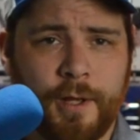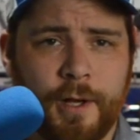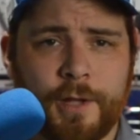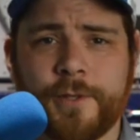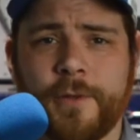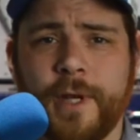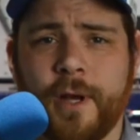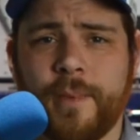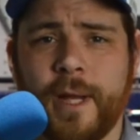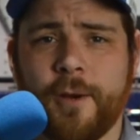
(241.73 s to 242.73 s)
Also, the
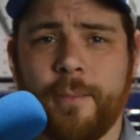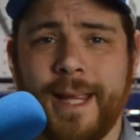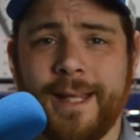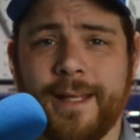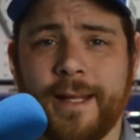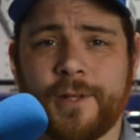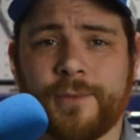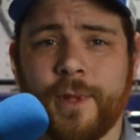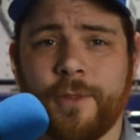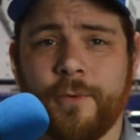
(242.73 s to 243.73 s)
automaker made the
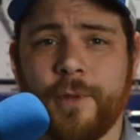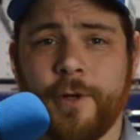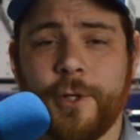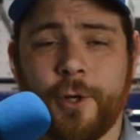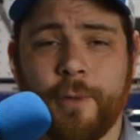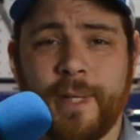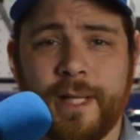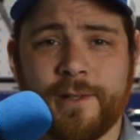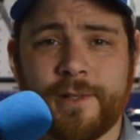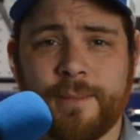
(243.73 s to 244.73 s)
announcement through their
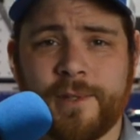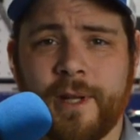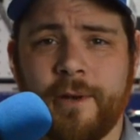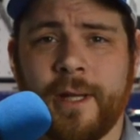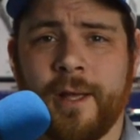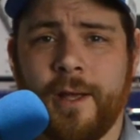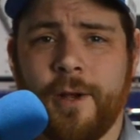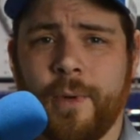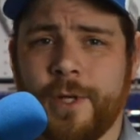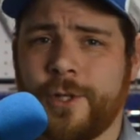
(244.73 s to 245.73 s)
European subsidiary,
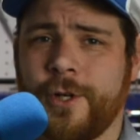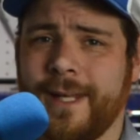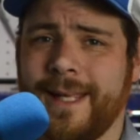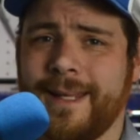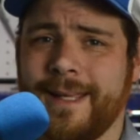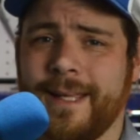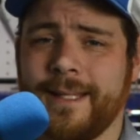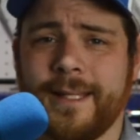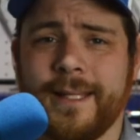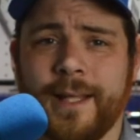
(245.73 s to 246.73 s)
which could indicate
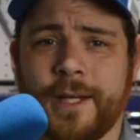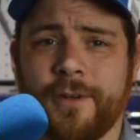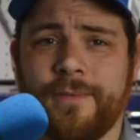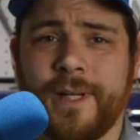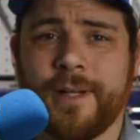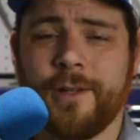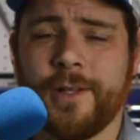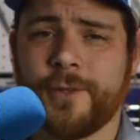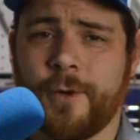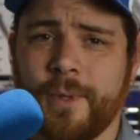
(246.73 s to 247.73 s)
that the electric vehicle
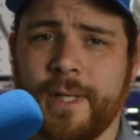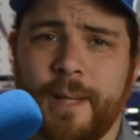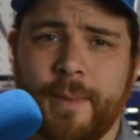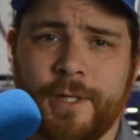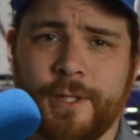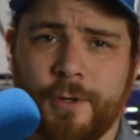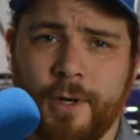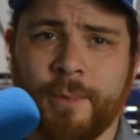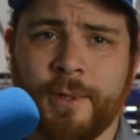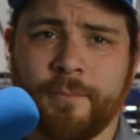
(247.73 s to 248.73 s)
is only coming to
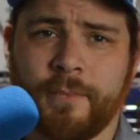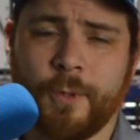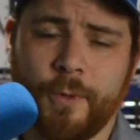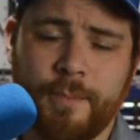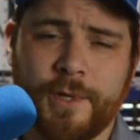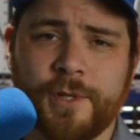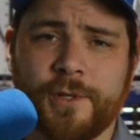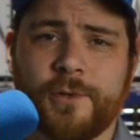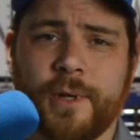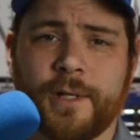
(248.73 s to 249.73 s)
Europe, where
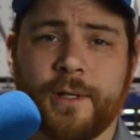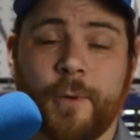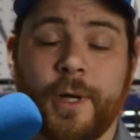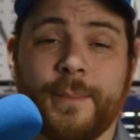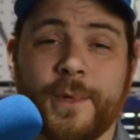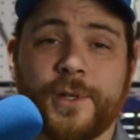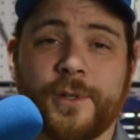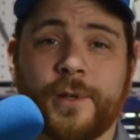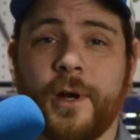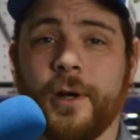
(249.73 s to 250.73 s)

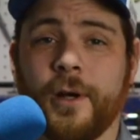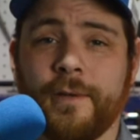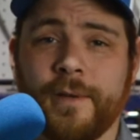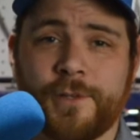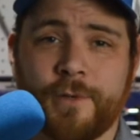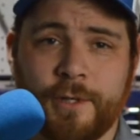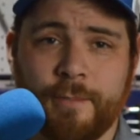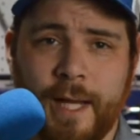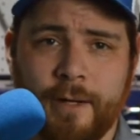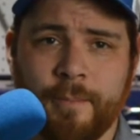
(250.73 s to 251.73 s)
emissions are of a stricter
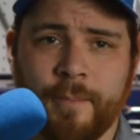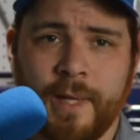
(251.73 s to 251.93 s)
manner.